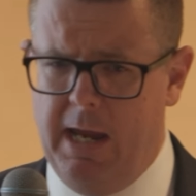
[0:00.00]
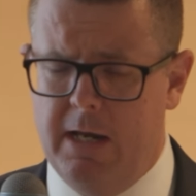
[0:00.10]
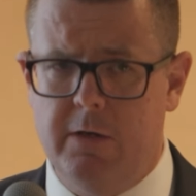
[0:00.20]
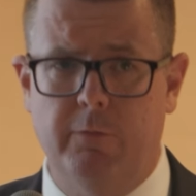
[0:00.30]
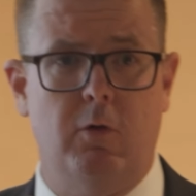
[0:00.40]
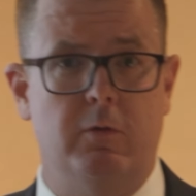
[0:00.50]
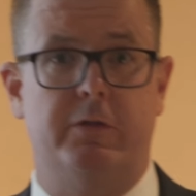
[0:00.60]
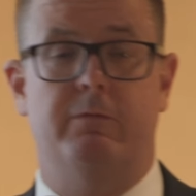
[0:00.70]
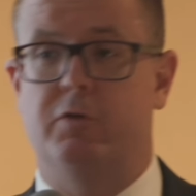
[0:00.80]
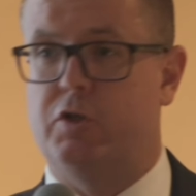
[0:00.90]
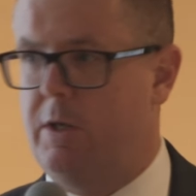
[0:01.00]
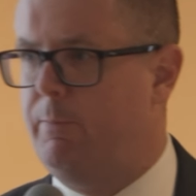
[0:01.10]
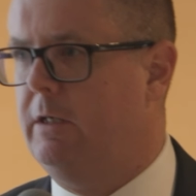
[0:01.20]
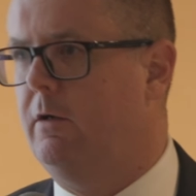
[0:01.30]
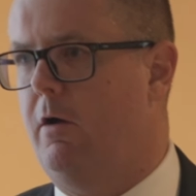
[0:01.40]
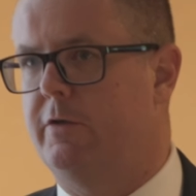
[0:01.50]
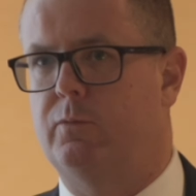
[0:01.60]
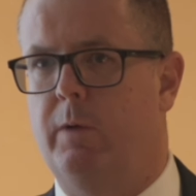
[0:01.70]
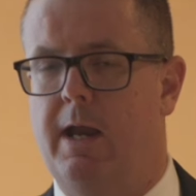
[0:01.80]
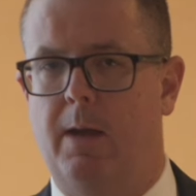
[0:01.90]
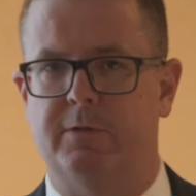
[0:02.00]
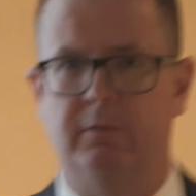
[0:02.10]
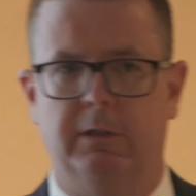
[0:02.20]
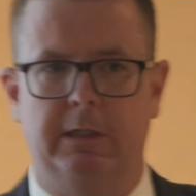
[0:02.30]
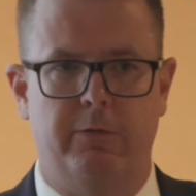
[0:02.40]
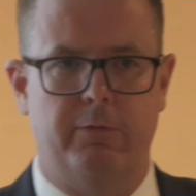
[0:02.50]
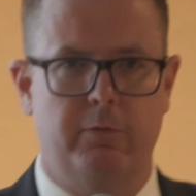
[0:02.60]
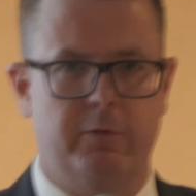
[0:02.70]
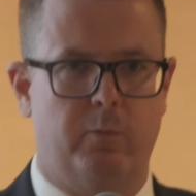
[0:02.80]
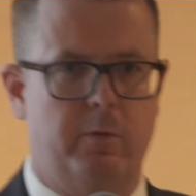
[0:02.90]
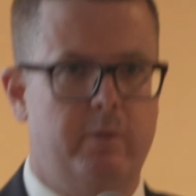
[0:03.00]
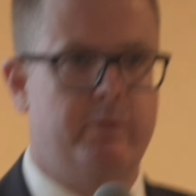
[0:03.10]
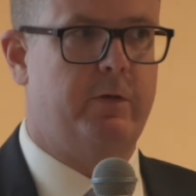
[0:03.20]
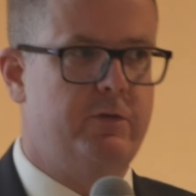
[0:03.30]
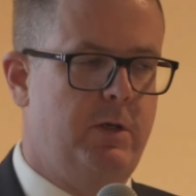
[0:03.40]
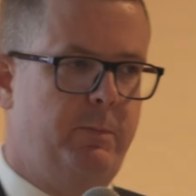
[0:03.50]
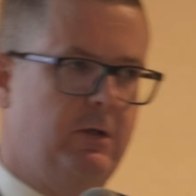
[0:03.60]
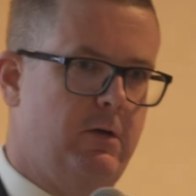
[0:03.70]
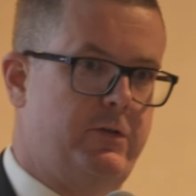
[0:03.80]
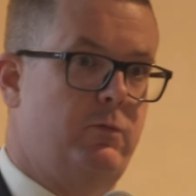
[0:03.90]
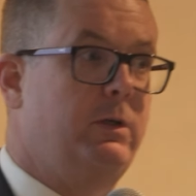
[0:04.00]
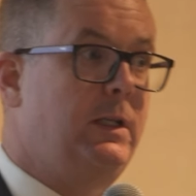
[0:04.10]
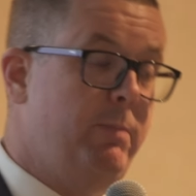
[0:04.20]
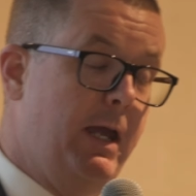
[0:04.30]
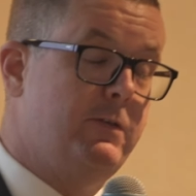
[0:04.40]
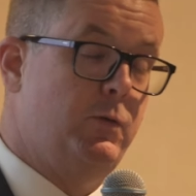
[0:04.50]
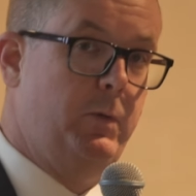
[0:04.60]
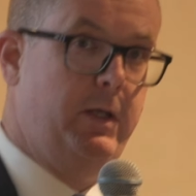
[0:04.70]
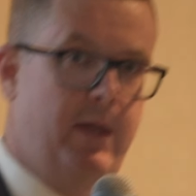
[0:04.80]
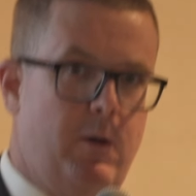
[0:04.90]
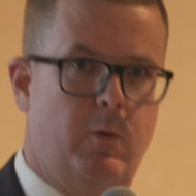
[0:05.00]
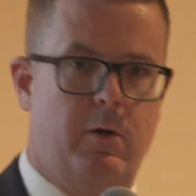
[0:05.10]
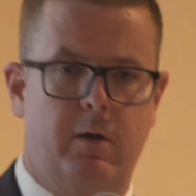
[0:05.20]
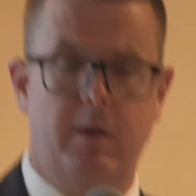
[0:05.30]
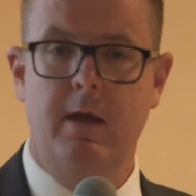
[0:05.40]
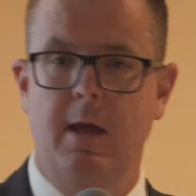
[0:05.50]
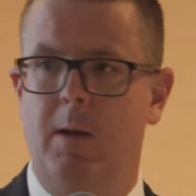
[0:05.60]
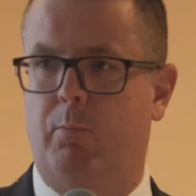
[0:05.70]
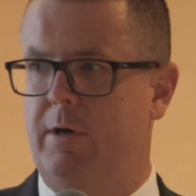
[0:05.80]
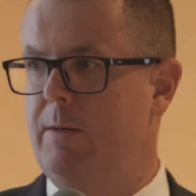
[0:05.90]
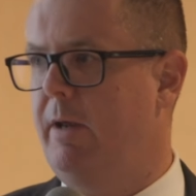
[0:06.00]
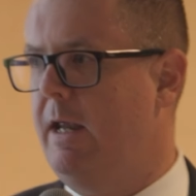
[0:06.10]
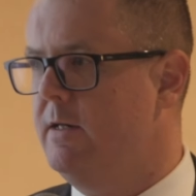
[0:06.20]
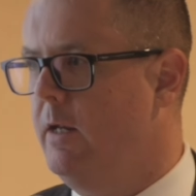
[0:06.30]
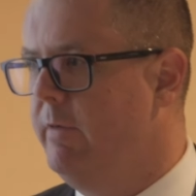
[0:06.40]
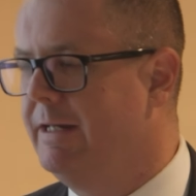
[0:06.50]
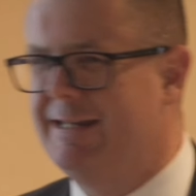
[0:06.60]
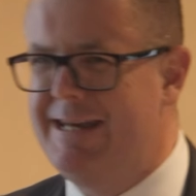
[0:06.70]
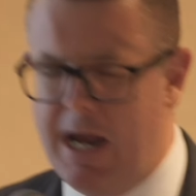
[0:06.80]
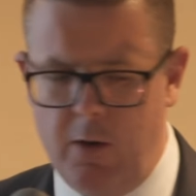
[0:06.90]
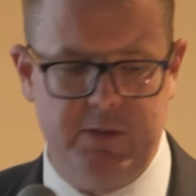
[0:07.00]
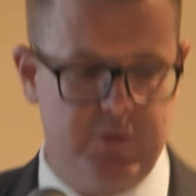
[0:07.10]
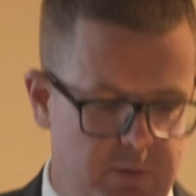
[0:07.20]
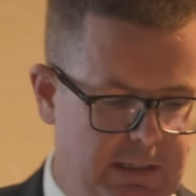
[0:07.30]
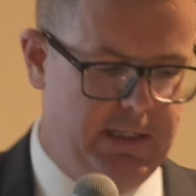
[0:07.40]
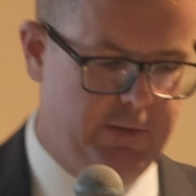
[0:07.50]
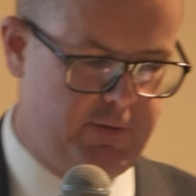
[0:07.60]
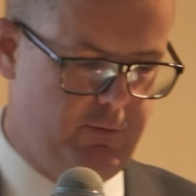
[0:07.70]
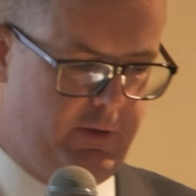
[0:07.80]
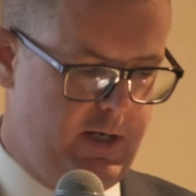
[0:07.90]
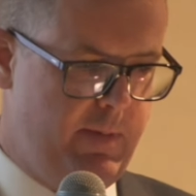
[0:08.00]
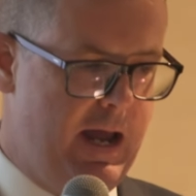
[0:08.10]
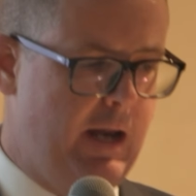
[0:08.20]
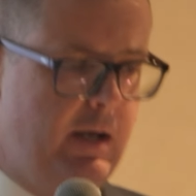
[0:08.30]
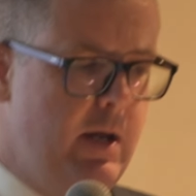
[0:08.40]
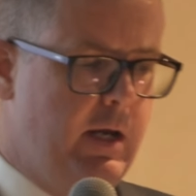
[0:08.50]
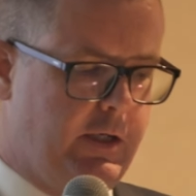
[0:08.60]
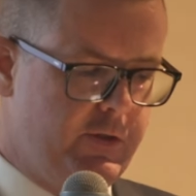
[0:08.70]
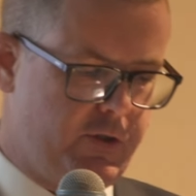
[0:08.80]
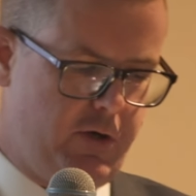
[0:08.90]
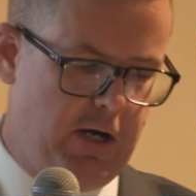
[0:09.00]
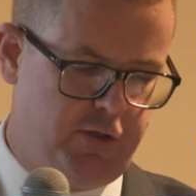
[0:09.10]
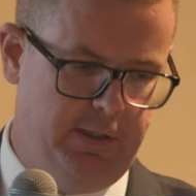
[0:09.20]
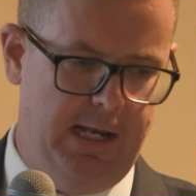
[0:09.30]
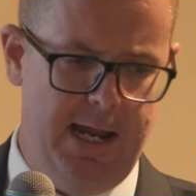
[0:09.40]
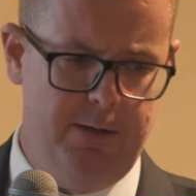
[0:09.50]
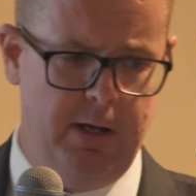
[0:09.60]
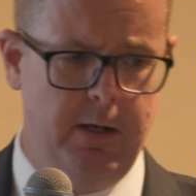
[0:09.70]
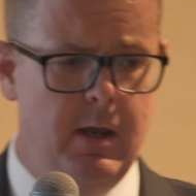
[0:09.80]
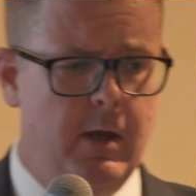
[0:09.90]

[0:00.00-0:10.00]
of course shipping costs went absolutely through the roof. So shipping costs are really back to where they were pre-pandemic, and now it's really a story about construction labour.